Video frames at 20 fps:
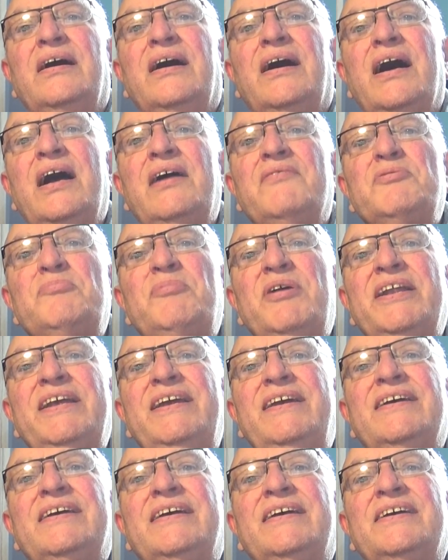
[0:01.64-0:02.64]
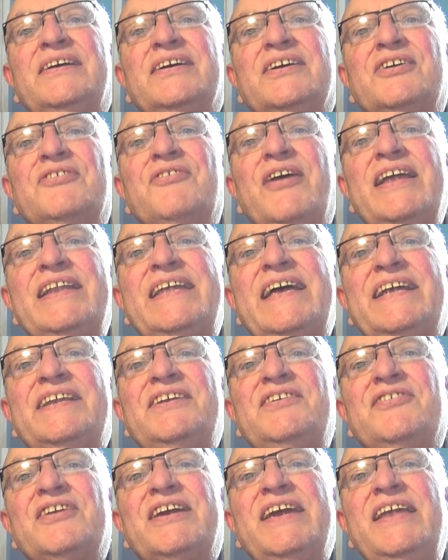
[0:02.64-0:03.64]
Hi everybody, Grandad
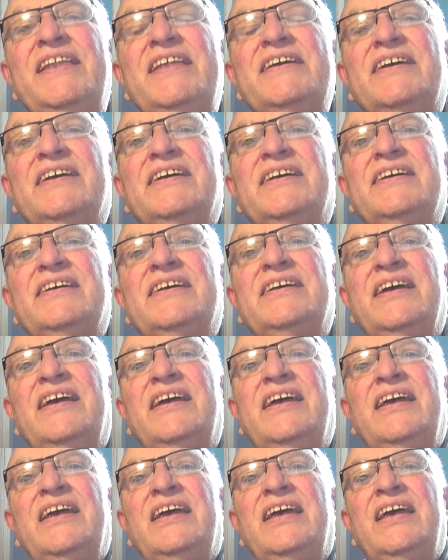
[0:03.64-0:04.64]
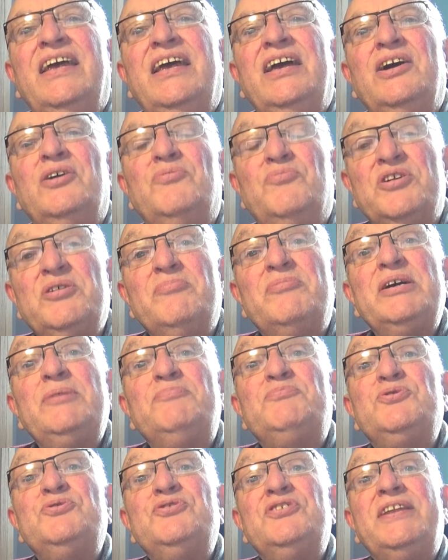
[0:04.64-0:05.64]
here again. And what am I
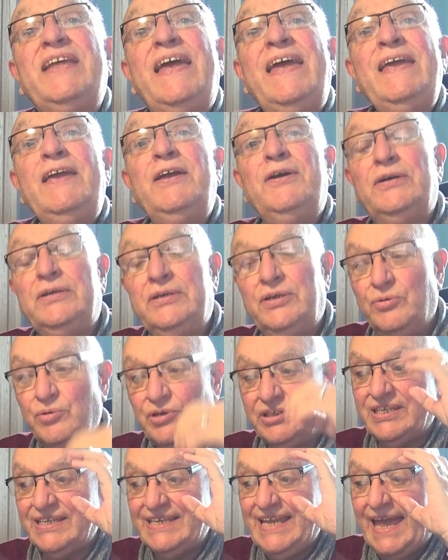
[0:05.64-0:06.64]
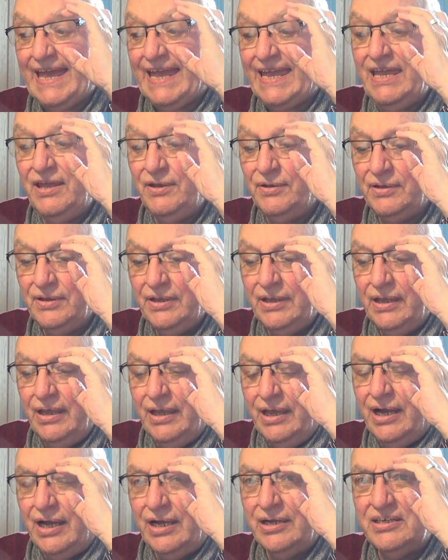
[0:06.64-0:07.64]
up to today? Well, today
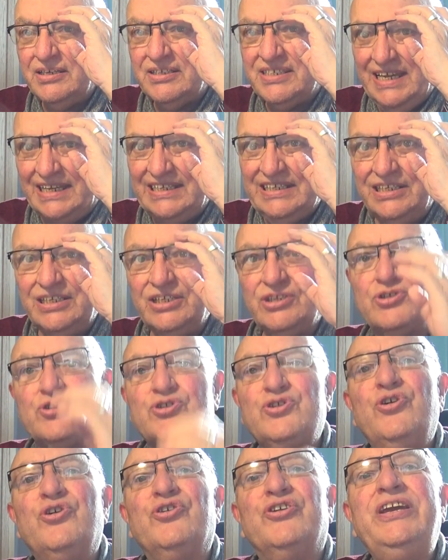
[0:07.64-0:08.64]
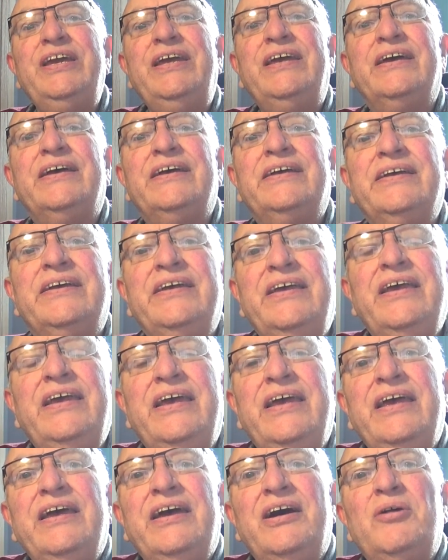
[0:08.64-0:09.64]
I'm going to tell you a little story
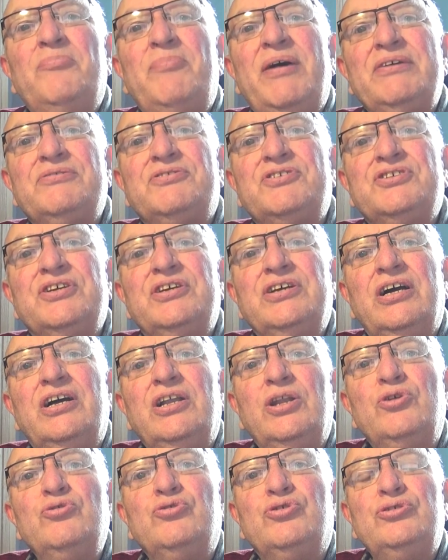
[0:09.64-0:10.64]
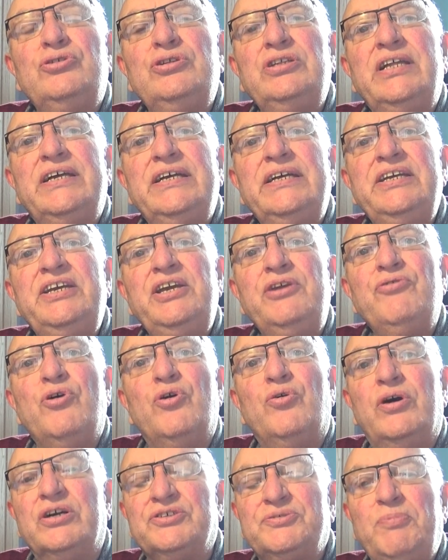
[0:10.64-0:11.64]
about a local
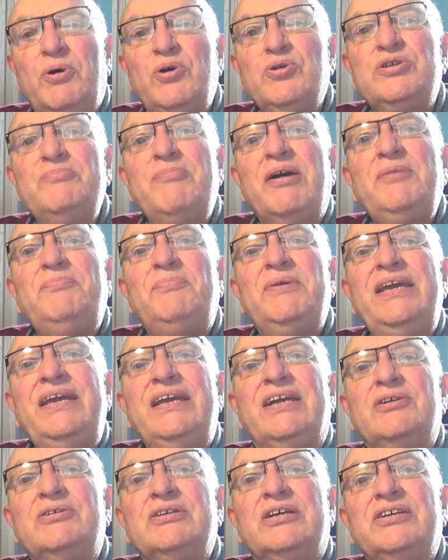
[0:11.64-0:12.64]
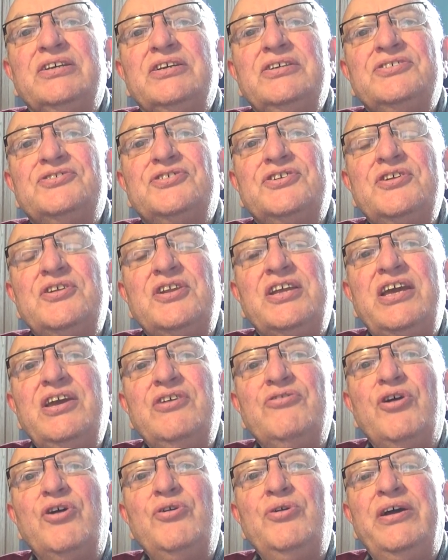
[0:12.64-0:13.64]
hero, I suppose you might be considered a
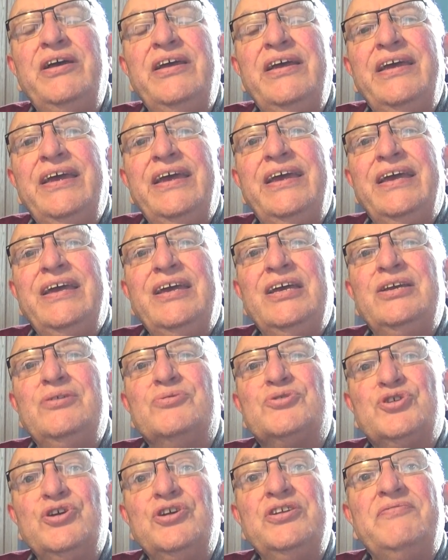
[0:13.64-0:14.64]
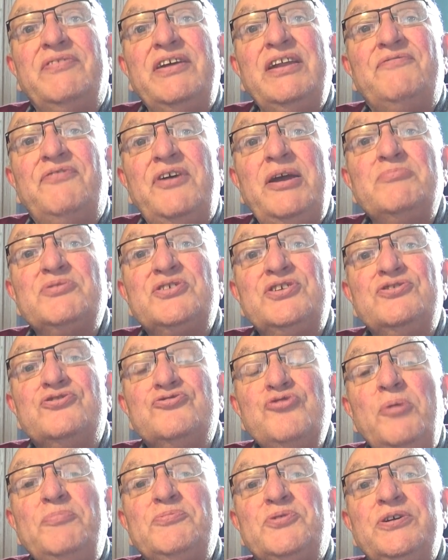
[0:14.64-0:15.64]
hero. He was certainly very famous in
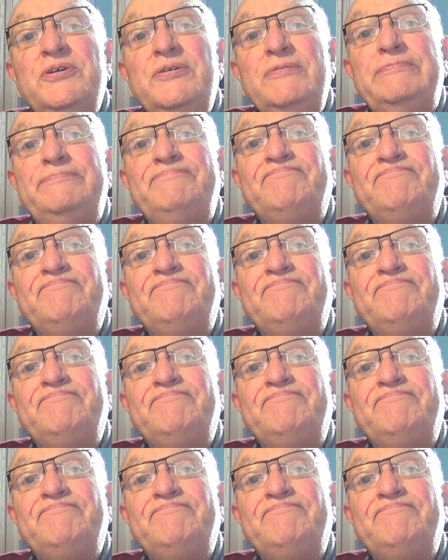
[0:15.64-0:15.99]
Shropshire.